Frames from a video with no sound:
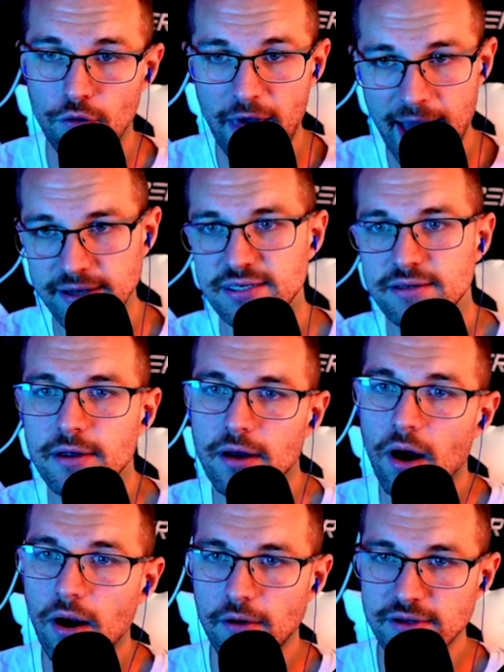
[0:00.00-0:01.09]
that.
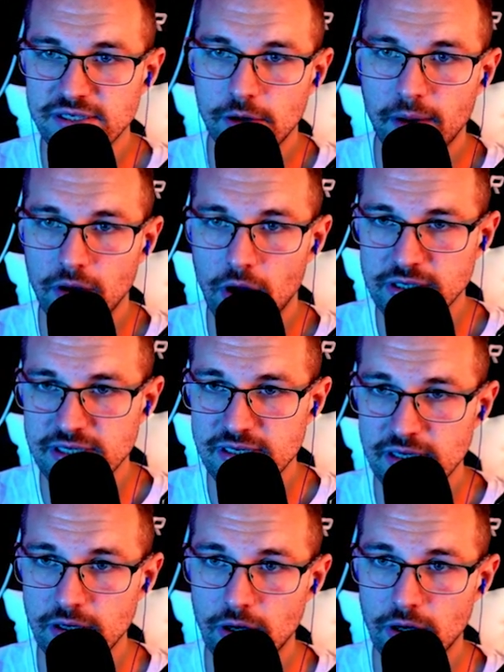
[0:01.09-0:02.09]
All right, let's talk about Noxus here.